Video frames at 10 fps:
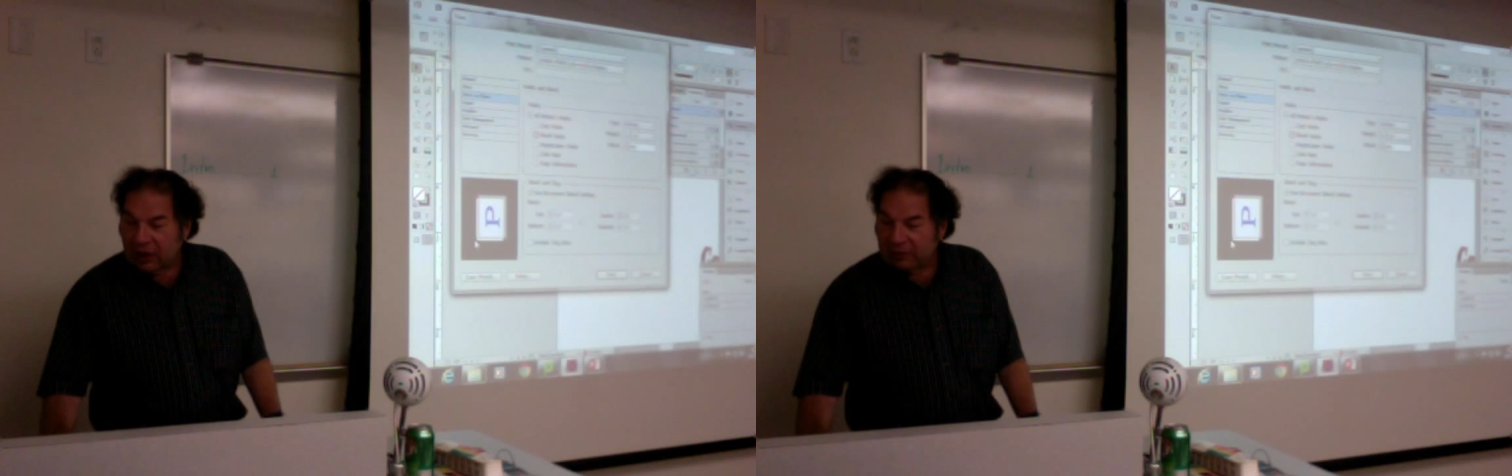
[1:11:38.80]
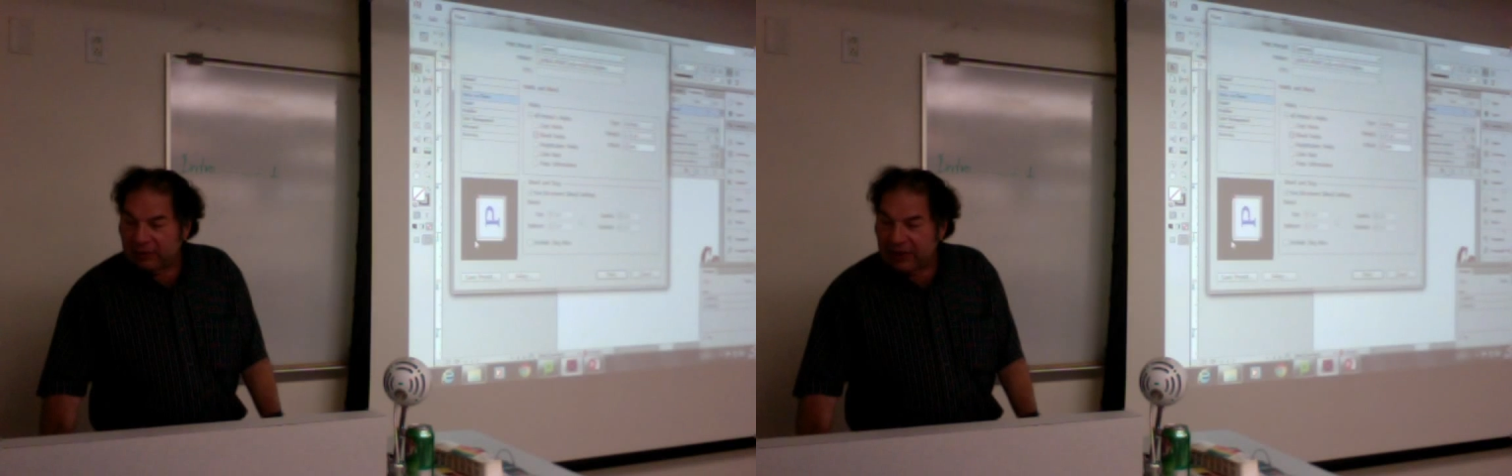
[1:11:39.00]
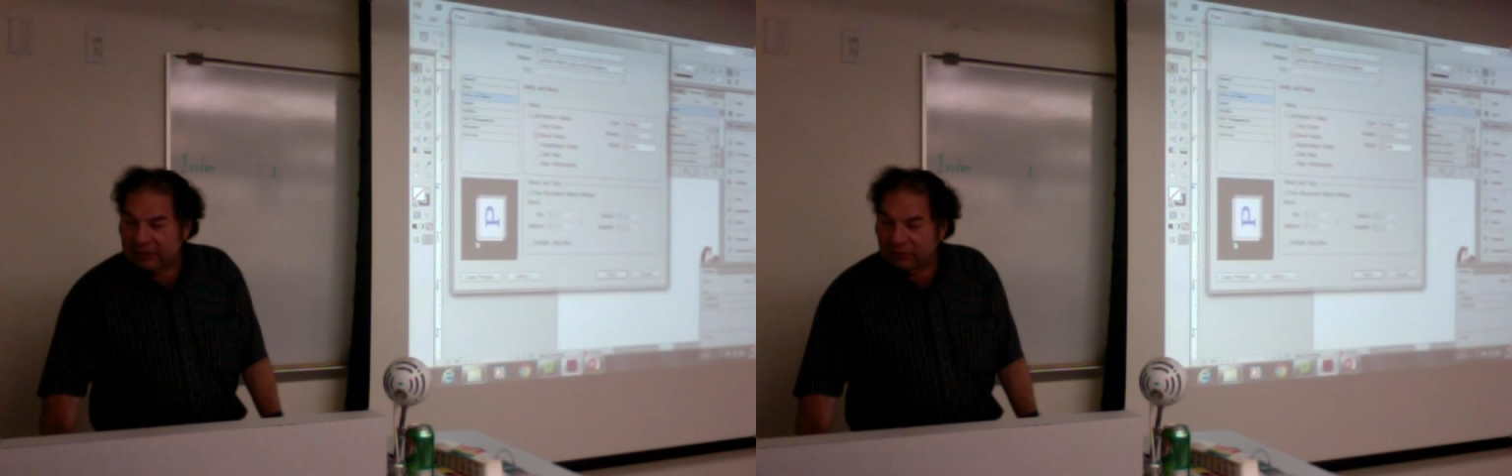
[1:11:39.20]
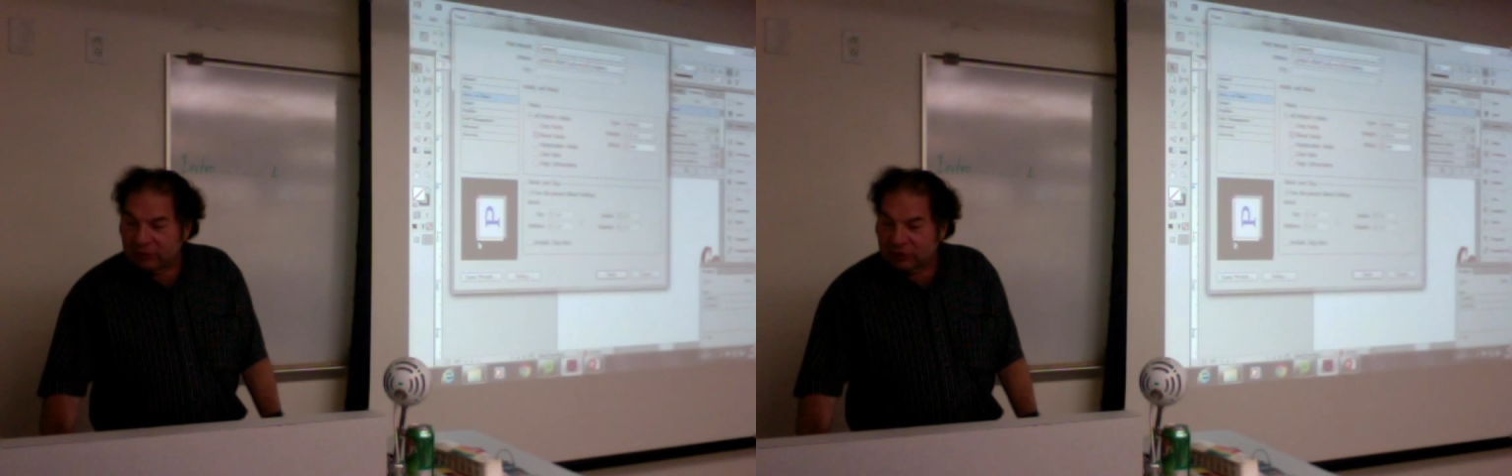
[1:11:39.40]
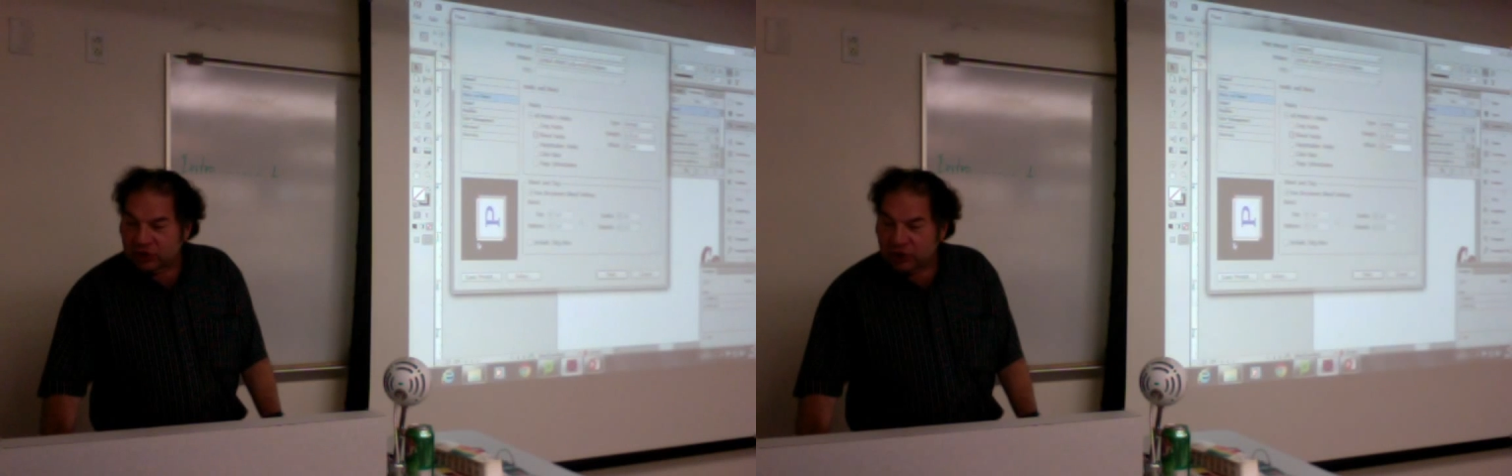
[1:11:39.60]
it will
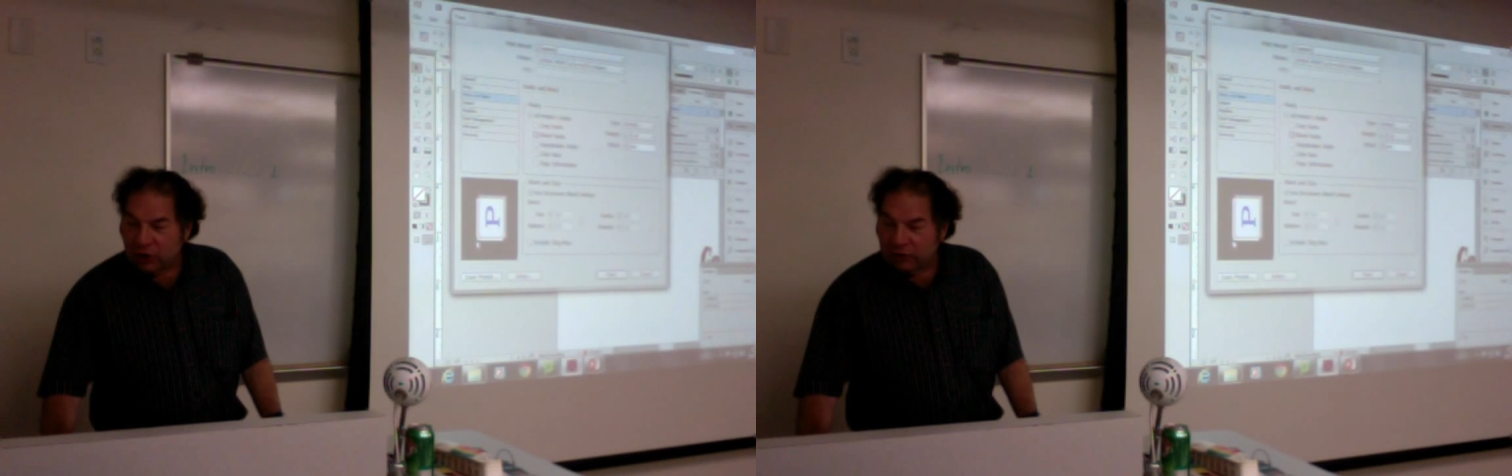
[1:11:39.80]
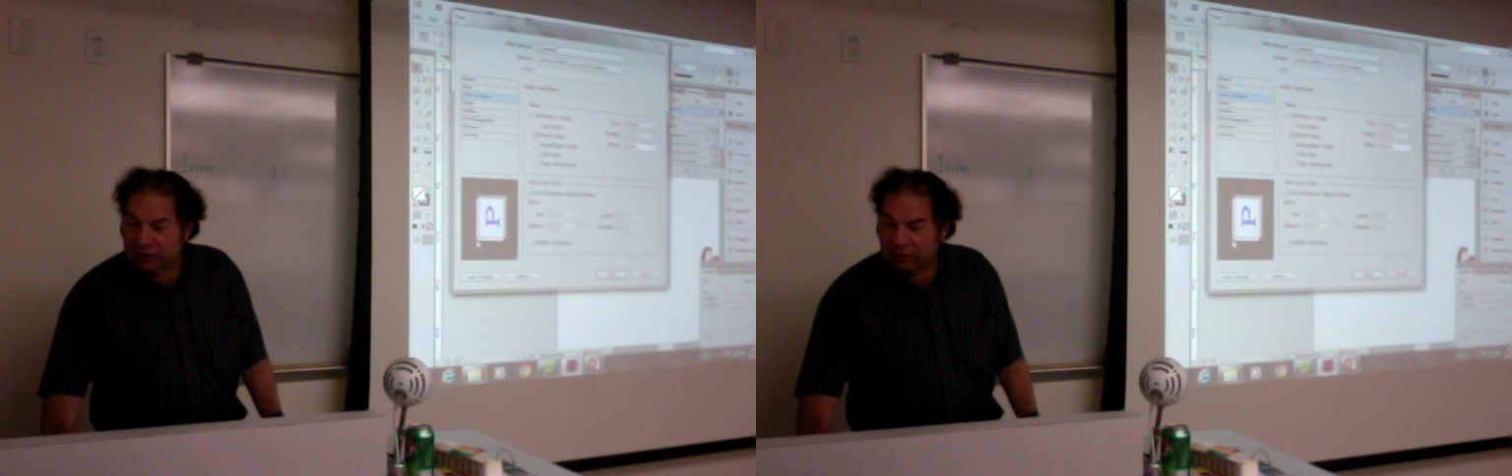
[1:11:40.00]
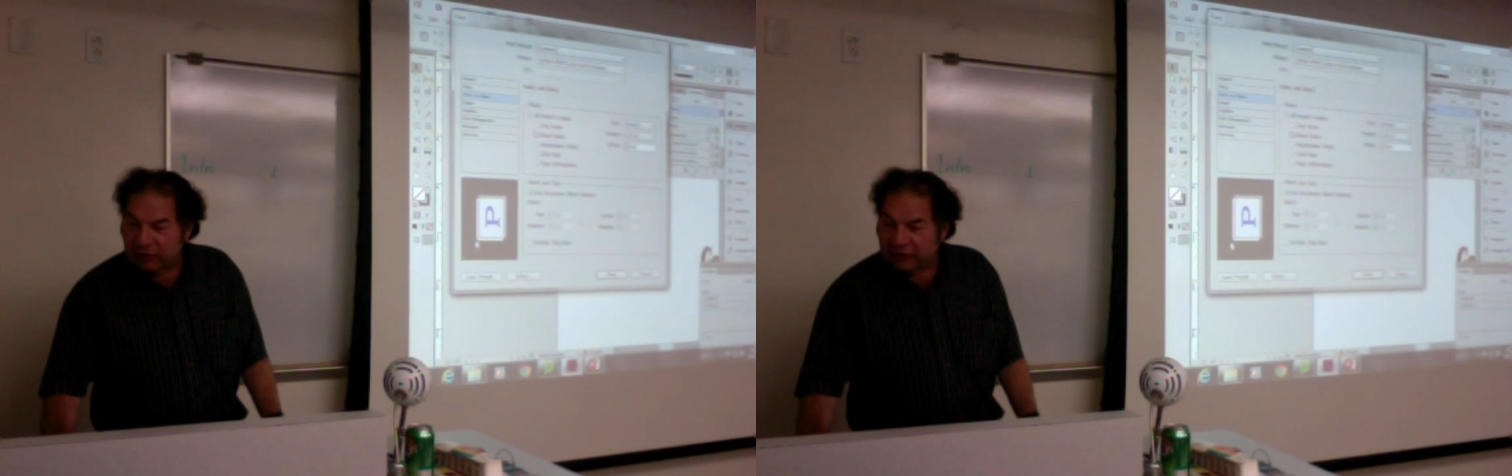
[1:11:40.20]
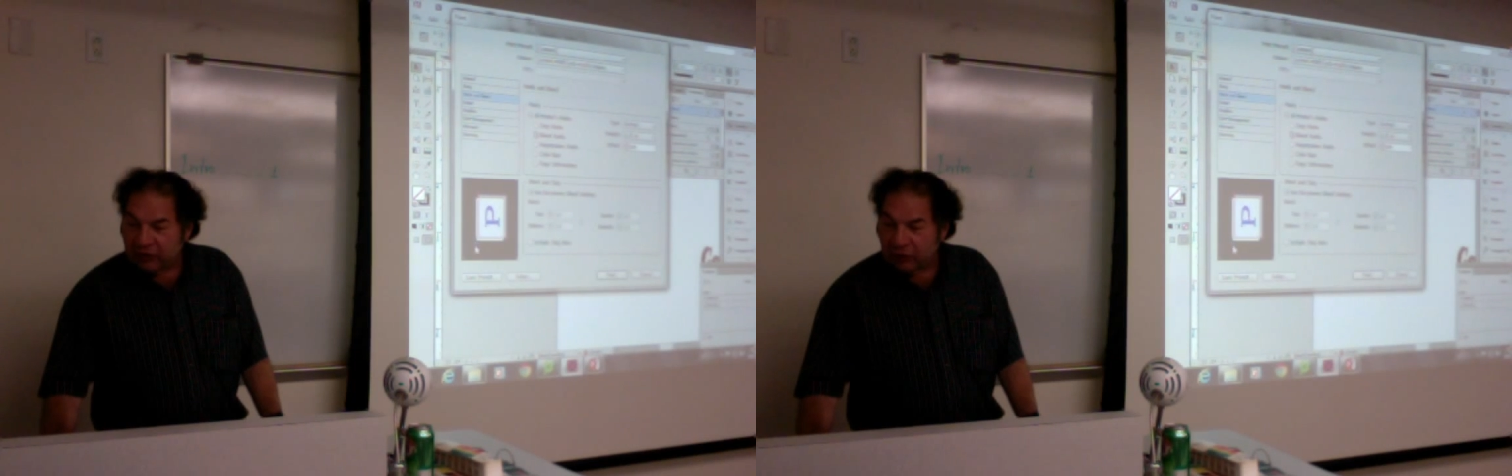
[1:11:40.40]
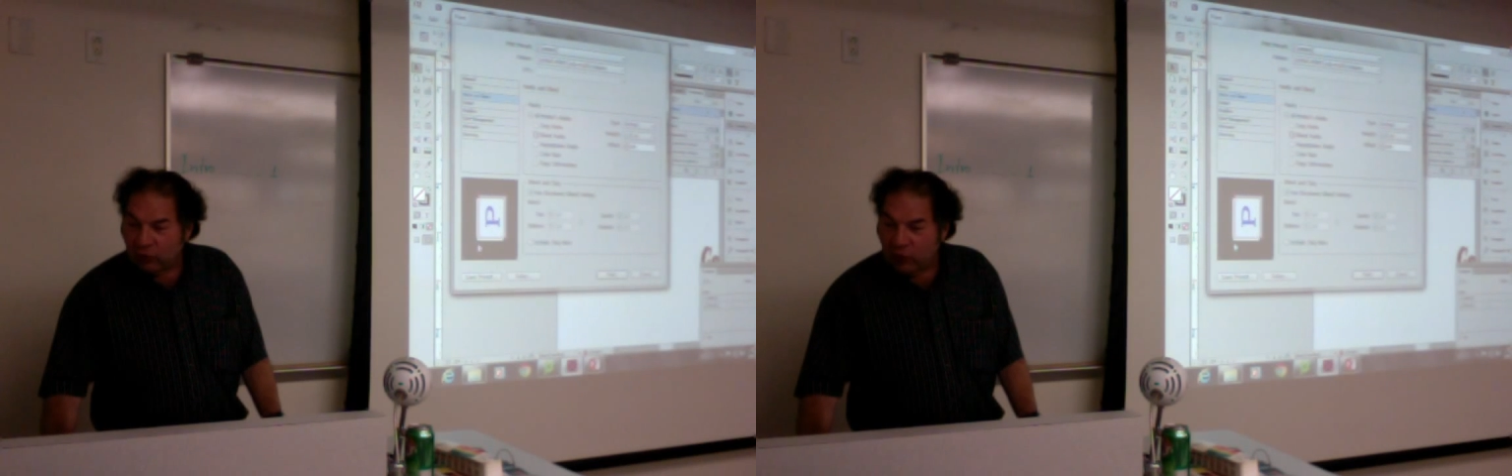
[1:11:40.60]
show the printer
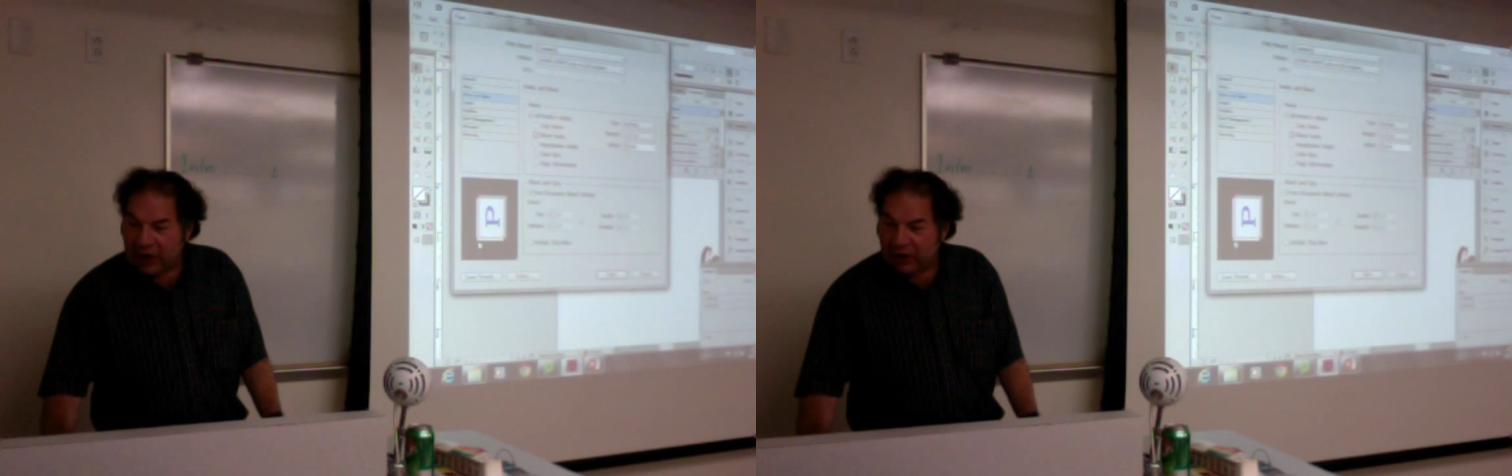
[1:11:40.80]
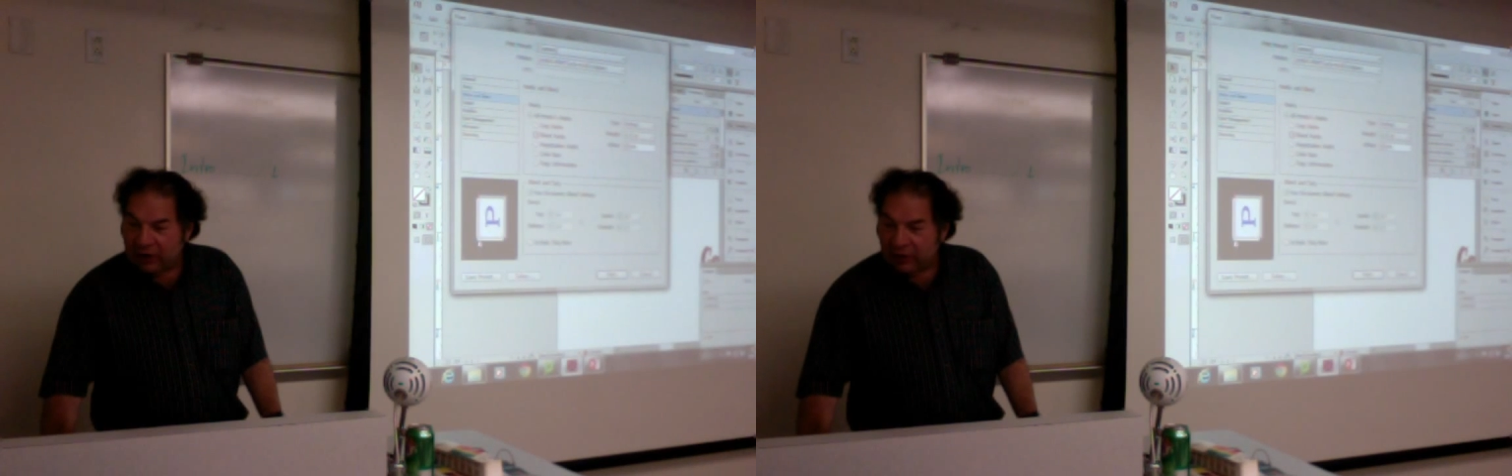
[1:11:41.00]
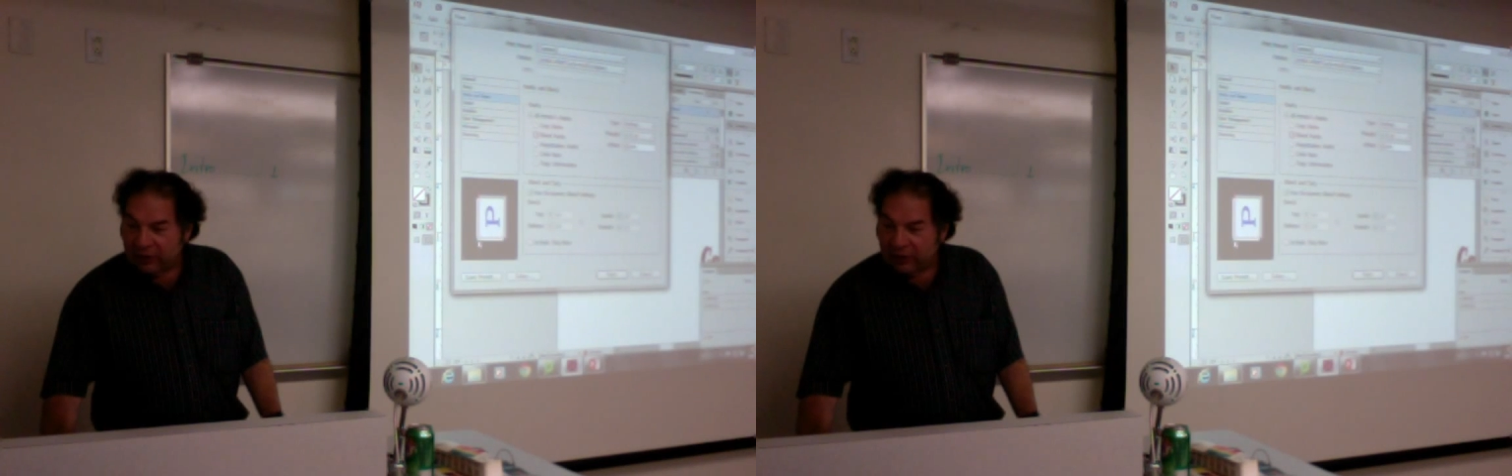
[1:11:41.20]
where